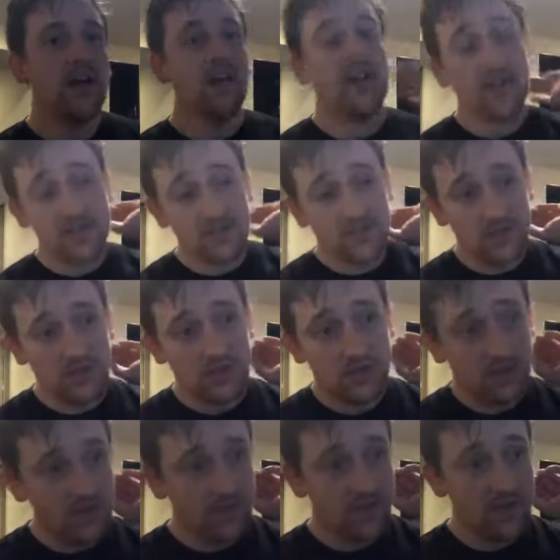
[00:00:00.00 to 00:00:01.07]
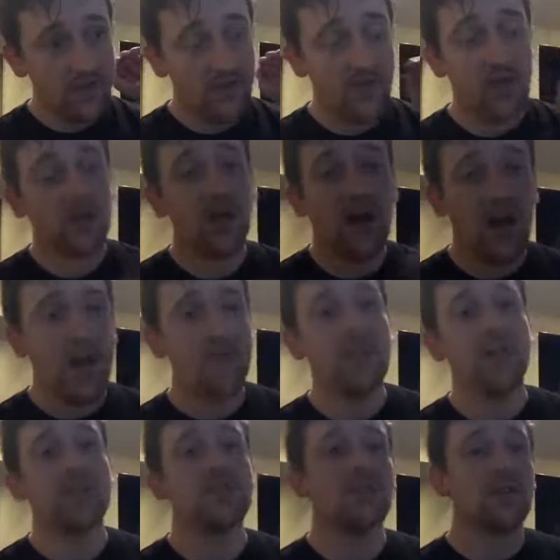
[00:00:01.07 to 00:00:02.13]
That is the, the, their condemnation,